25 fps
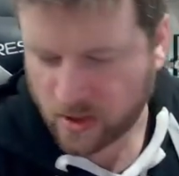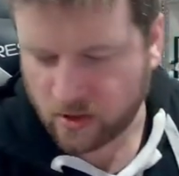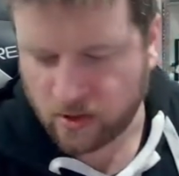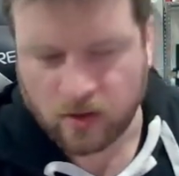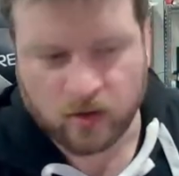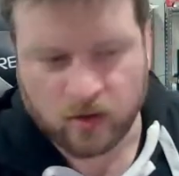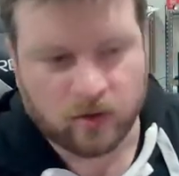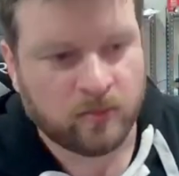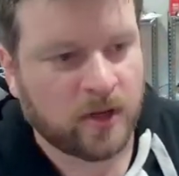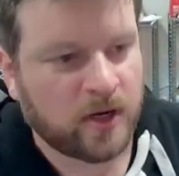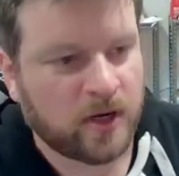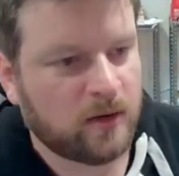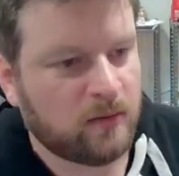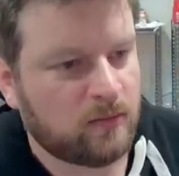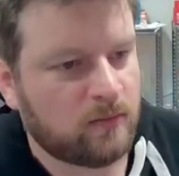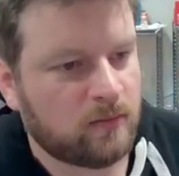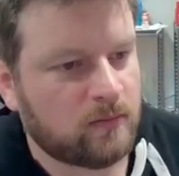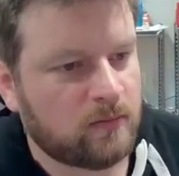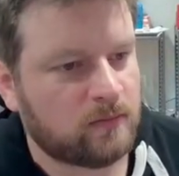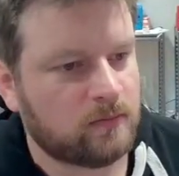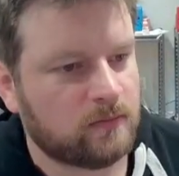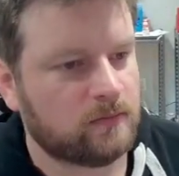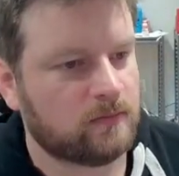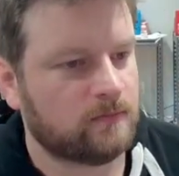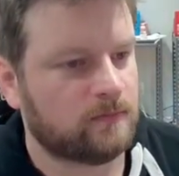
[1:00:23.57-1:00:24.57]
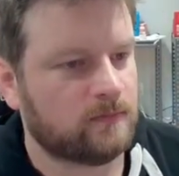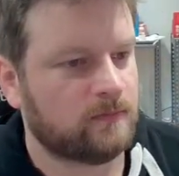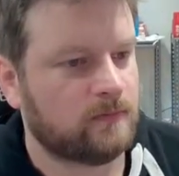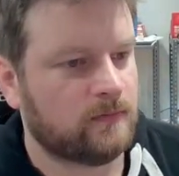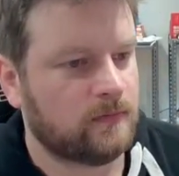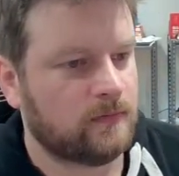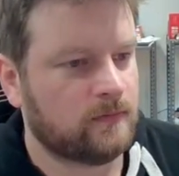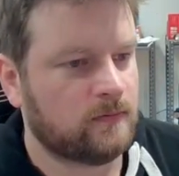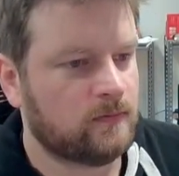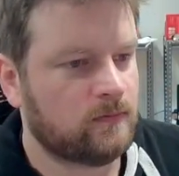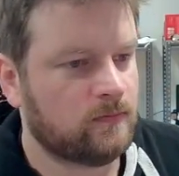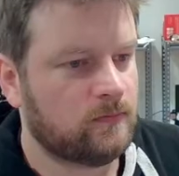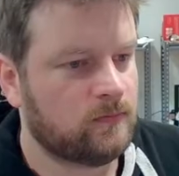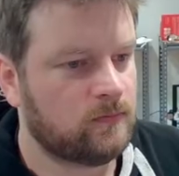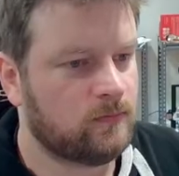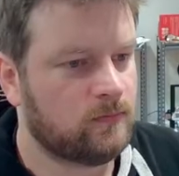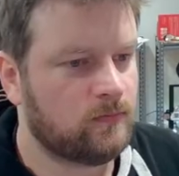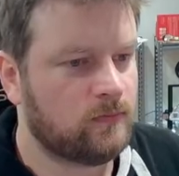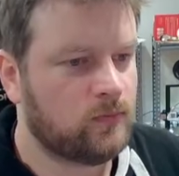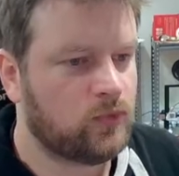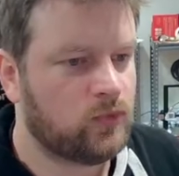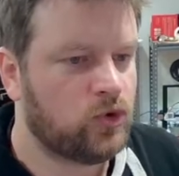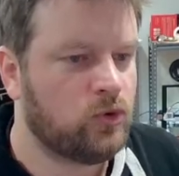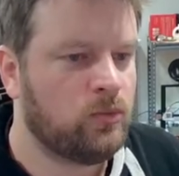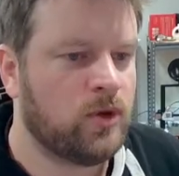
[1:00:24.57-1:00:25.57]
another minute.
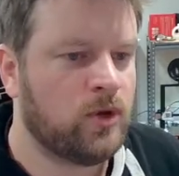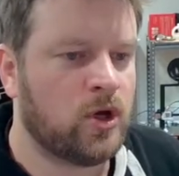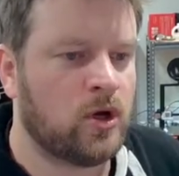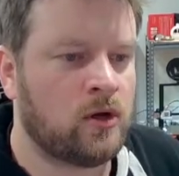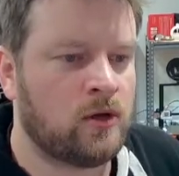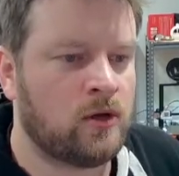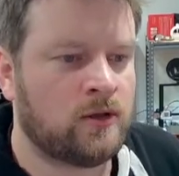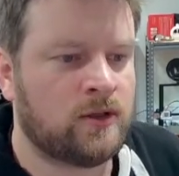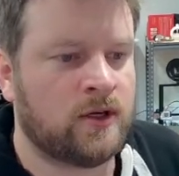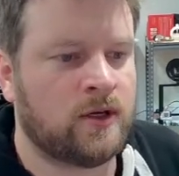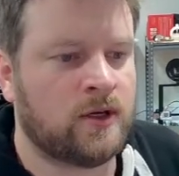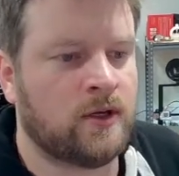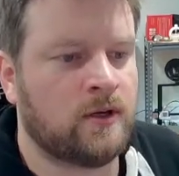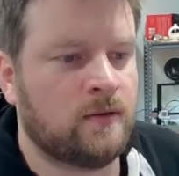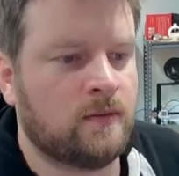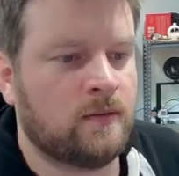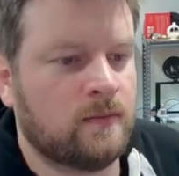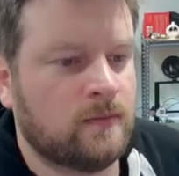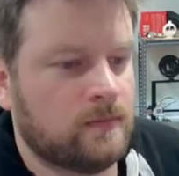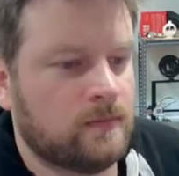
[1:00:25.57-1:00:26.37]
Should be all done.